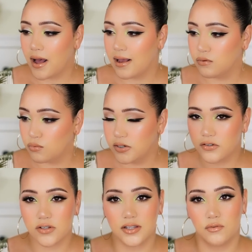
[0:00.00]
i
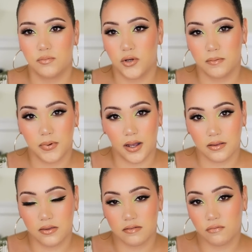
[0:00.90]
wish that they would bring
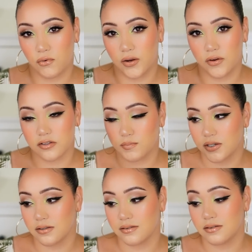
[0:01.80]
back this fragrance
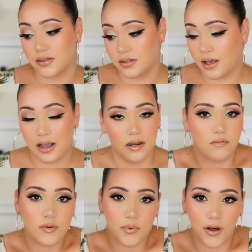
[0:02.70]
because i
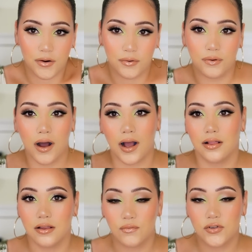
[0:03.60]
love the bottle i
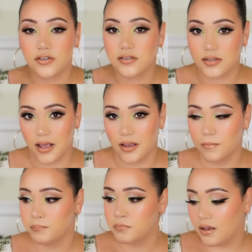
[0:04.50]
love the
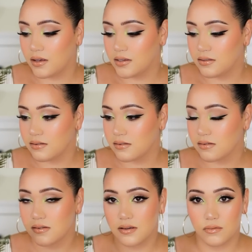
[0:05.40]
scent and
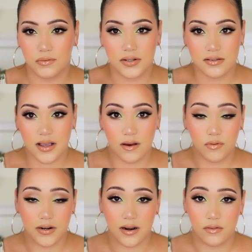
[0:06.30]
once I
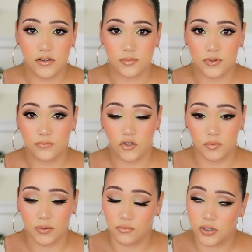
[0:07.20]
run out of this perfume,
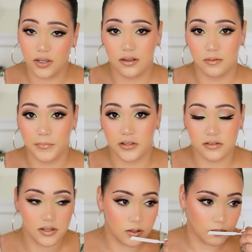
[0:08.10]
I'm really gonna miss
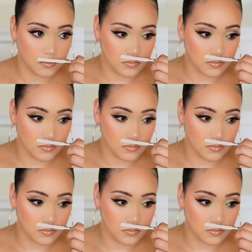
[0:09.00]
it.